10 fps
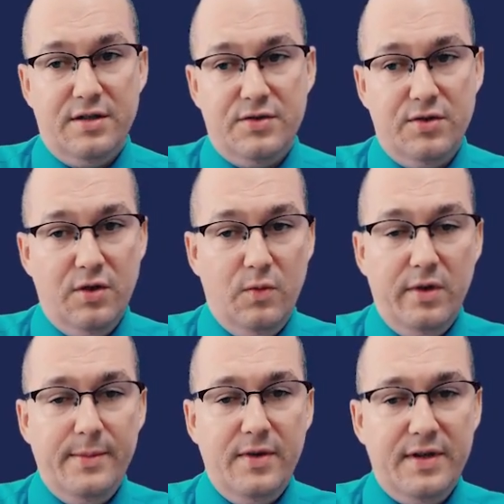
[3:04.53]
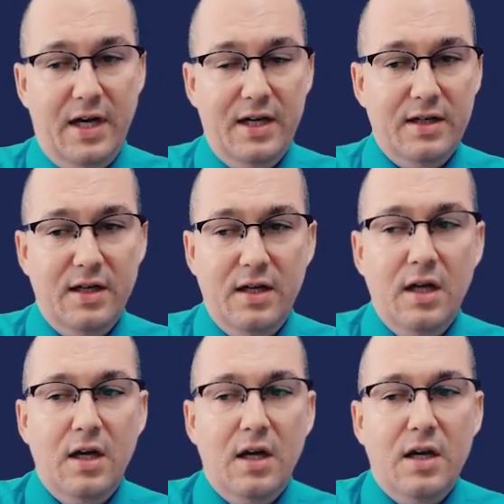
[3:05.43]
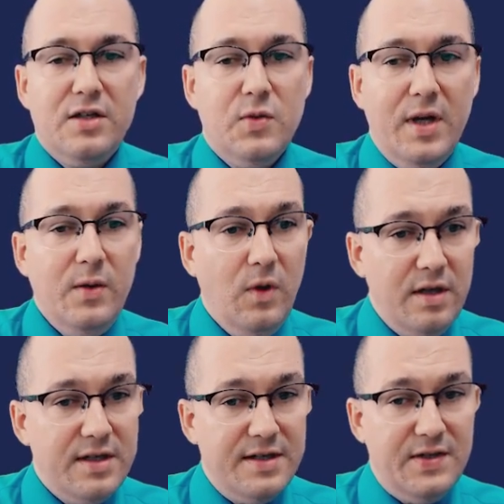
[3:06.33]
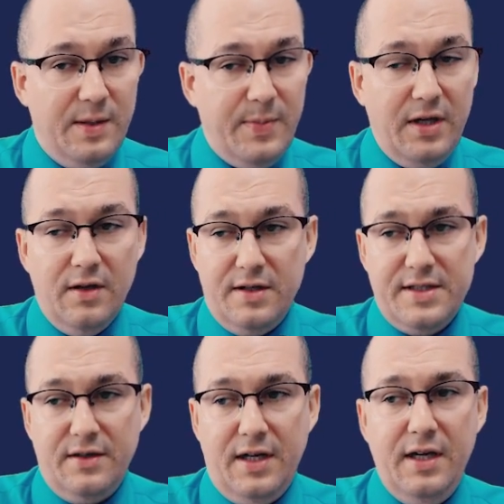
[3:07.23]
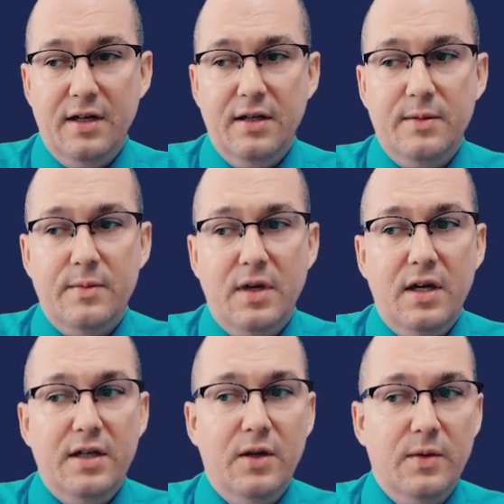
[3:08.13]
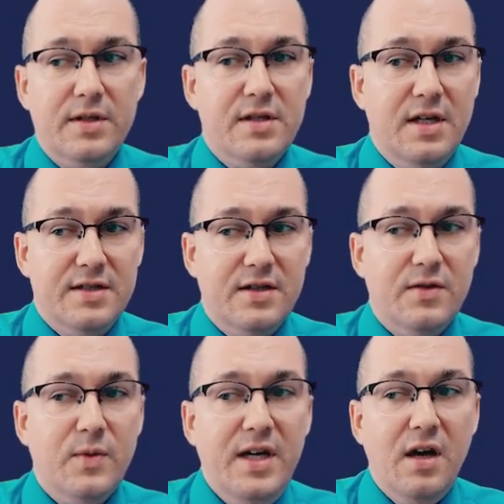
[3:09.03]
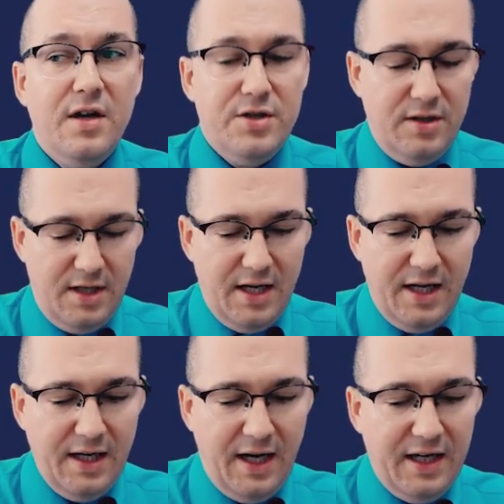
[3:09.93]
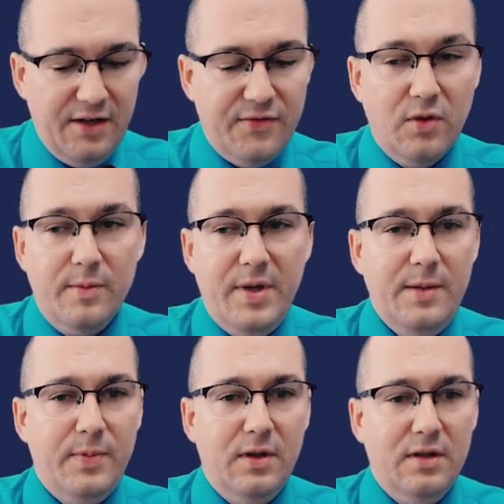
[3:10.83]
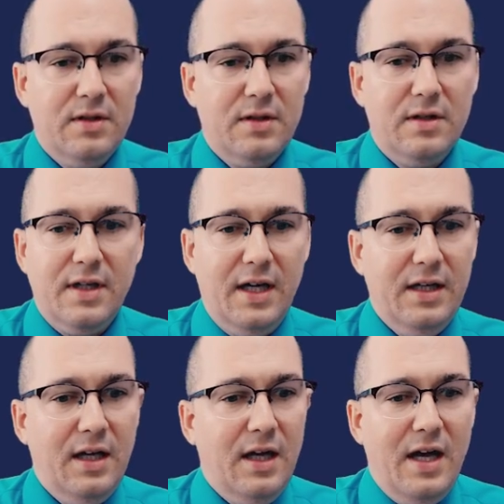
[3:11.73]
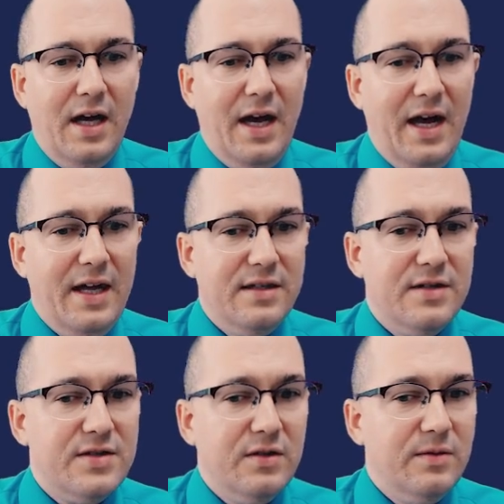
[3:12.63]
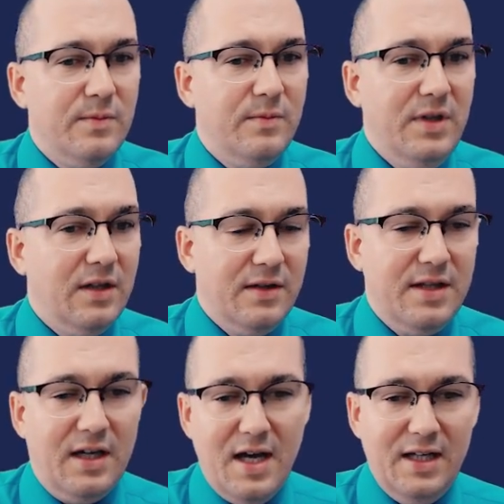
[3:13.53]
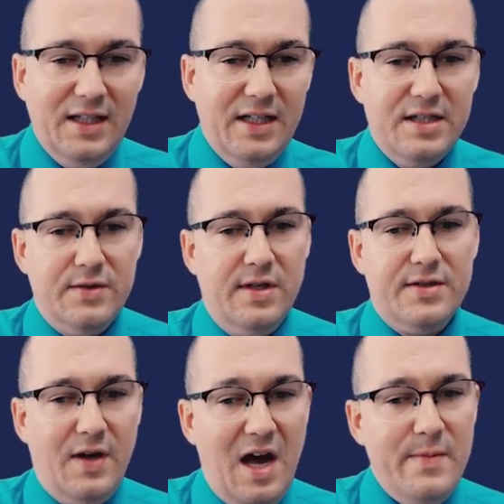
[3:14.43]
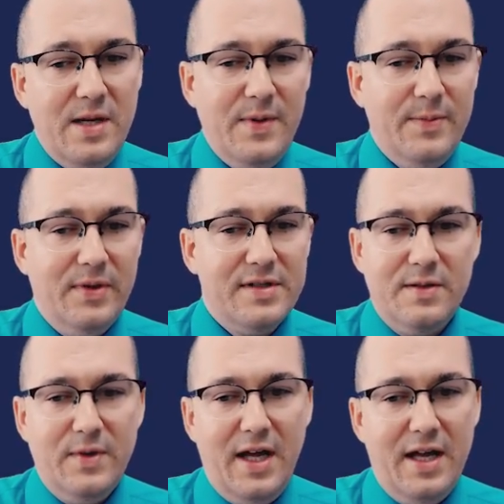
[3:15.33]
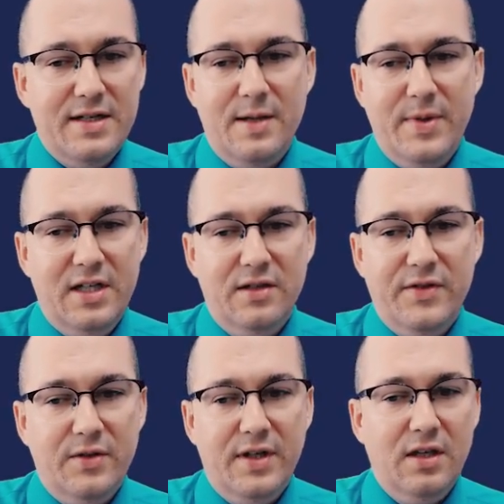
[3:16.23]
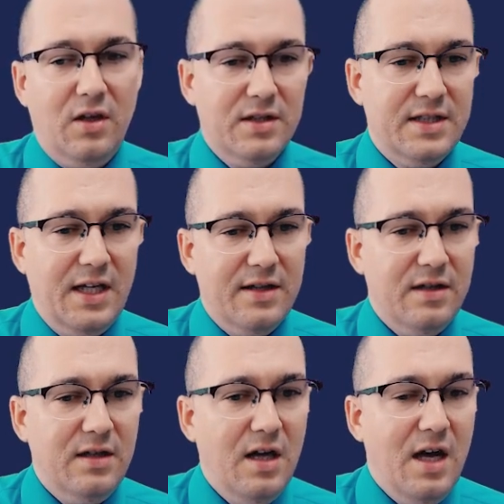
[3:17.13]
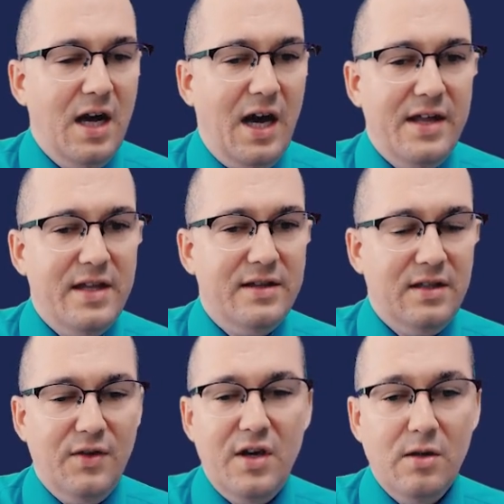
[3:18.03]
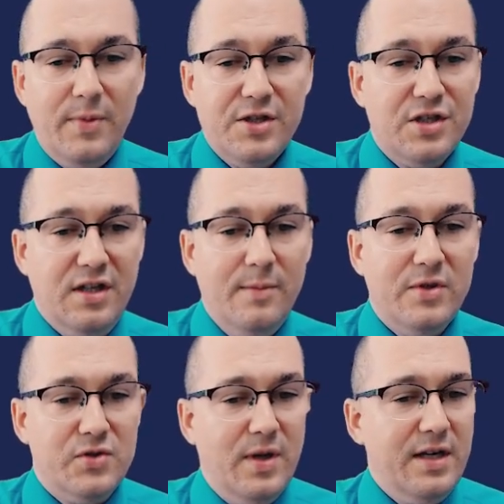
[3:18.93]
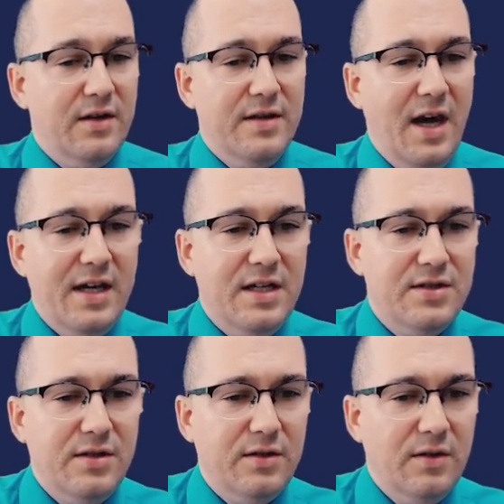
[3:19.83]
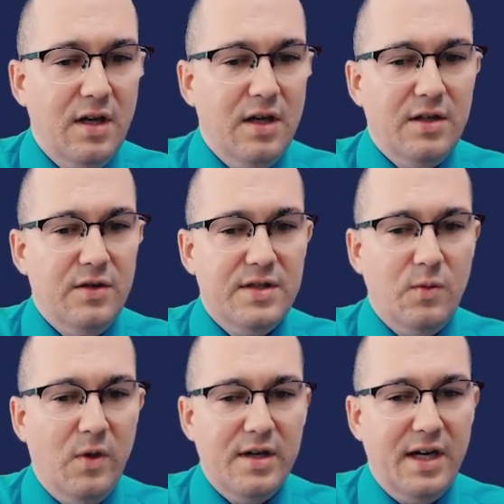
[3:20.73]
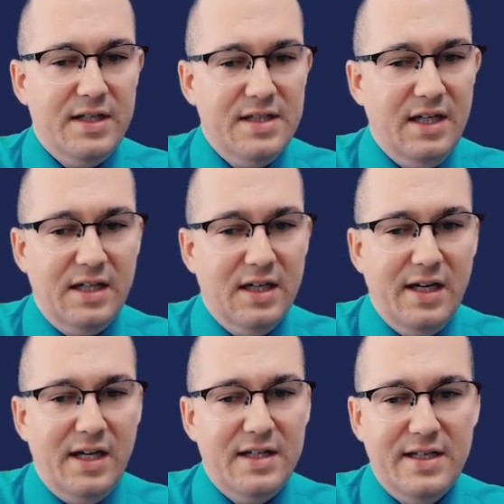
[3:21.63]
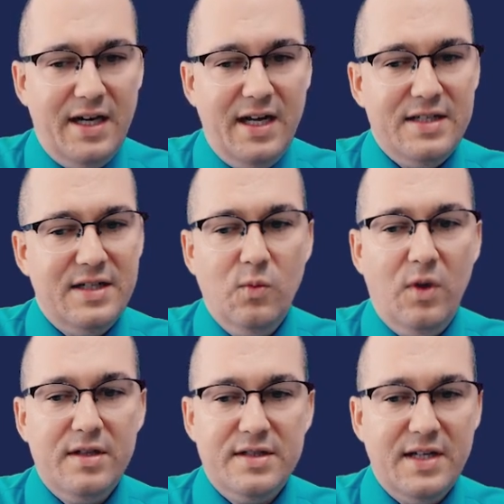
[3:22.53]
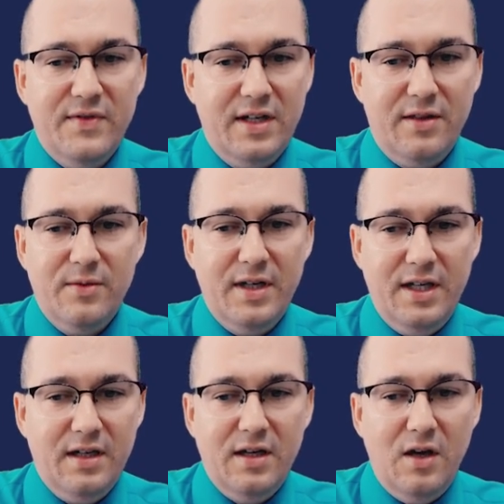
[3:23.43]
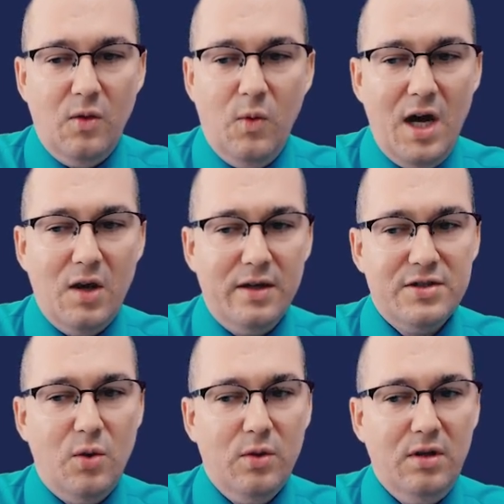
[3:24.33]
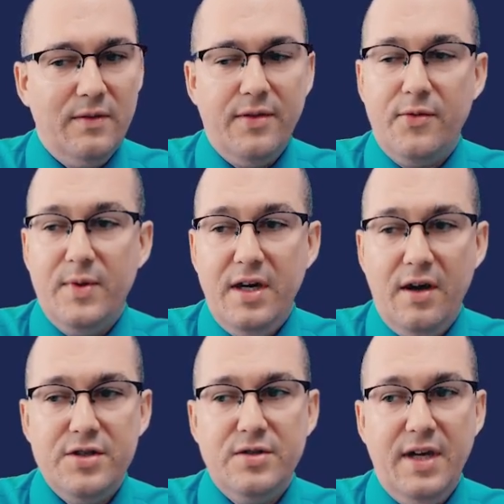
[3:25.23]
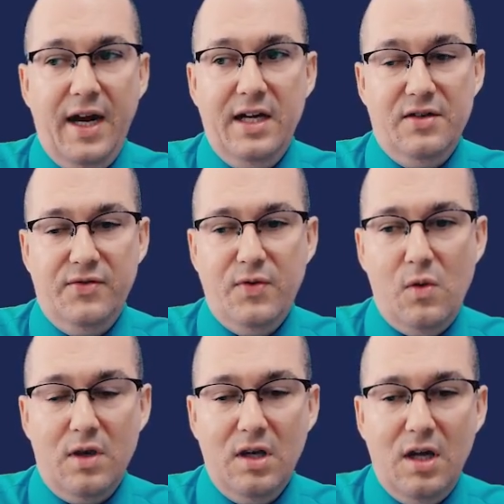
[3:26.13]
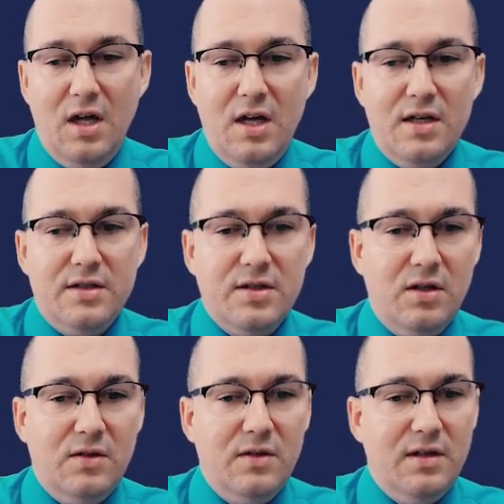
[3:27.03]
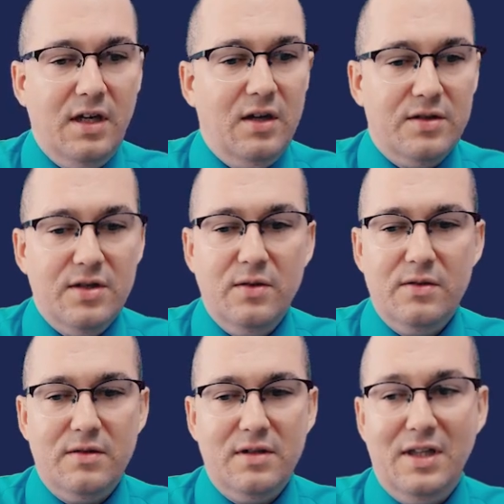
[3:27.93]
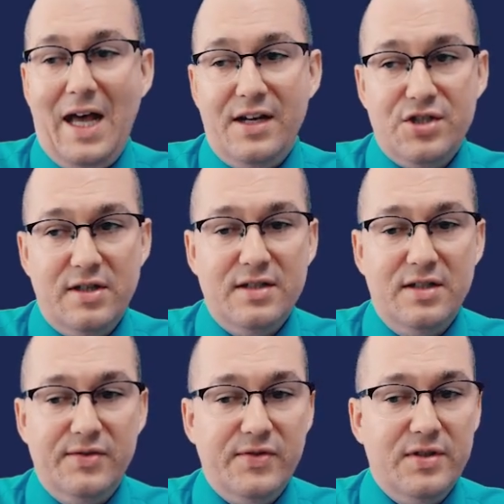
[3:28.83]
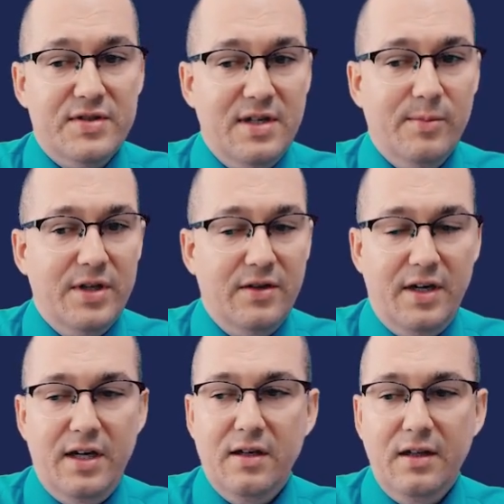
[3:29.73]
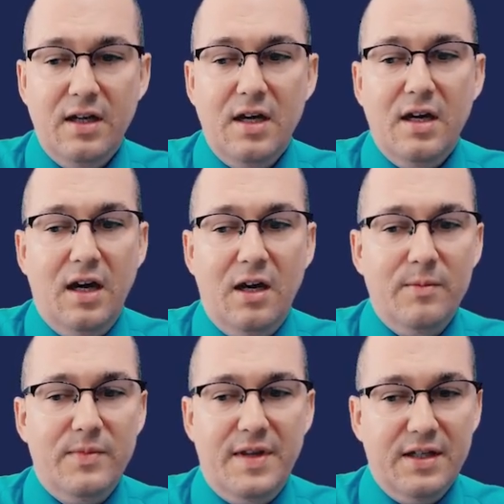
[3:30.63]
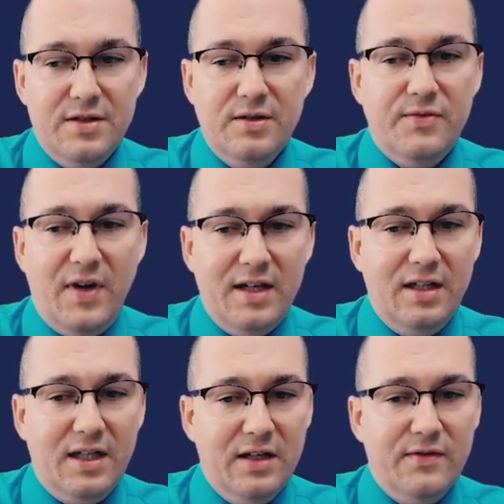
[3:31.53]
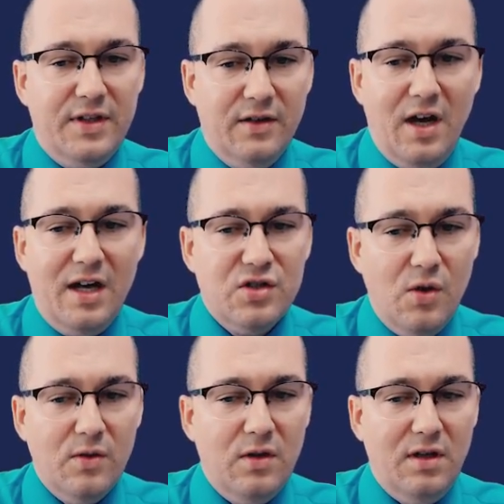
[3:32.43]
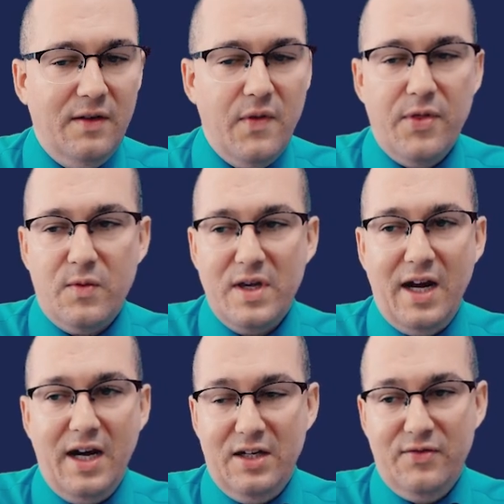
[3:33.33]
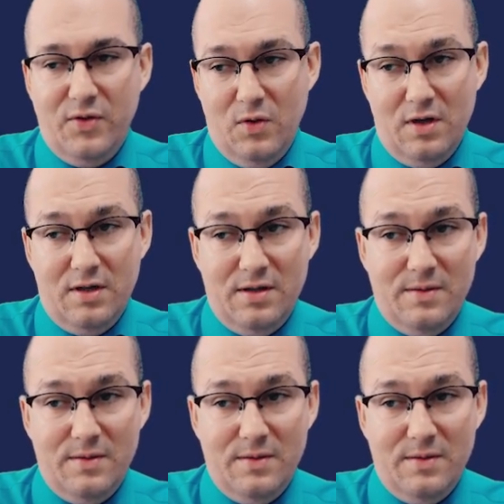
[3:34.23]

So don't worry about that. 21 doesn't appear until here. There's 384 people. Okay, and so they kind of lead into it. So how many people did we end up interviewing altogether? And then you hear a bunch of numbers, right? You hear 92. You did 119, and Diane did 173. Wow, a total of 384. So, don't latch on to the first number you hear. They do finally give, a total of 384.